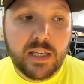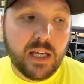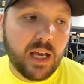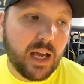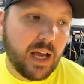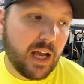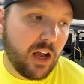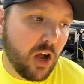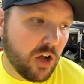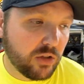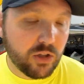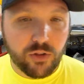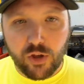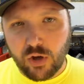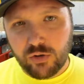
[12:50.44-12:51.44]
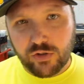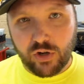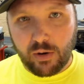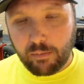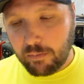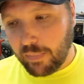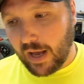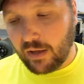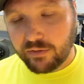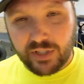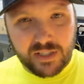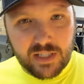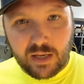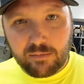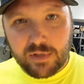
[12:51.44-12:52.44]
All of those are about the
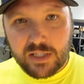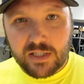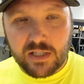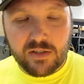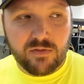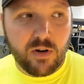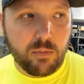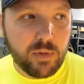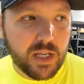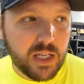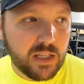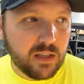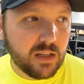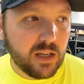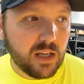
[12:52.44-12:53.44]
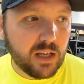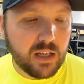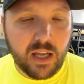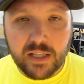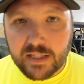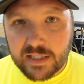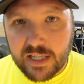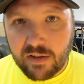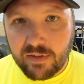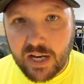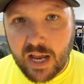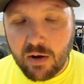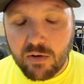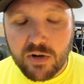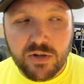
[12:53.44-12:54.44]
same distance from me at 7
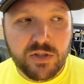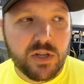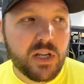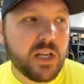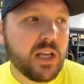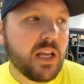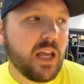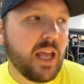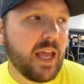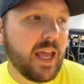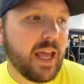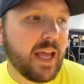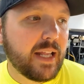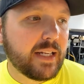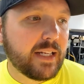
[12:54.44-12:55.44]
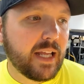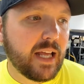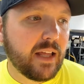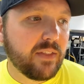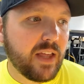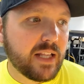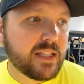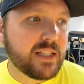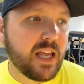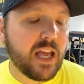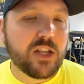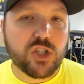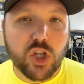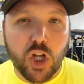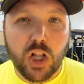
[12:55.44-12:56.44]
hours, and that's
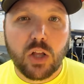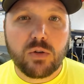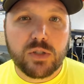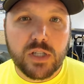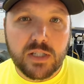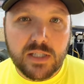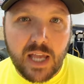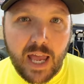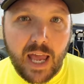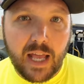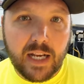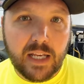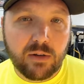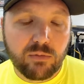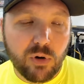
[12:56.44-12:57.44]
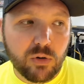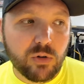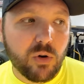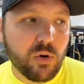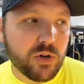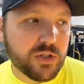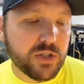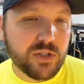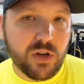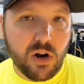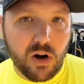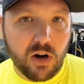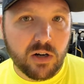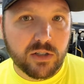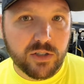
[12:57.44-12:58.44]
as close as any road courses
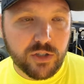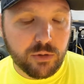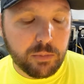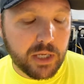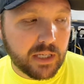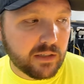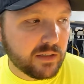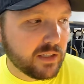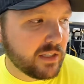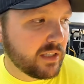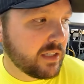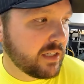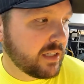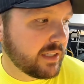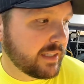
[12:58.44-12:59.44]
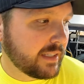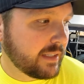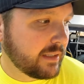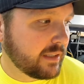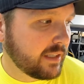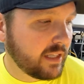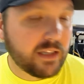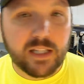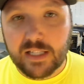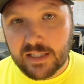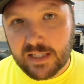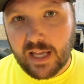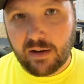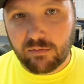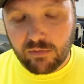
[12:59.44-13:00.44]
are to me. At
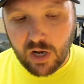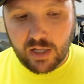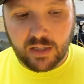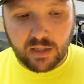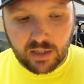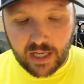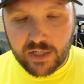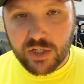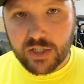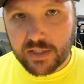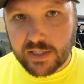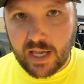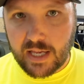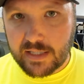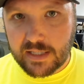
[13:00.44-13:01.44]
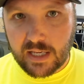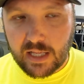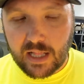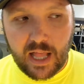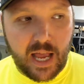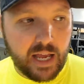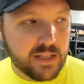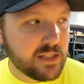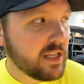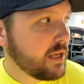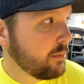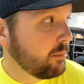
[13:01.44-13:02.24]
least that run Legends as a class.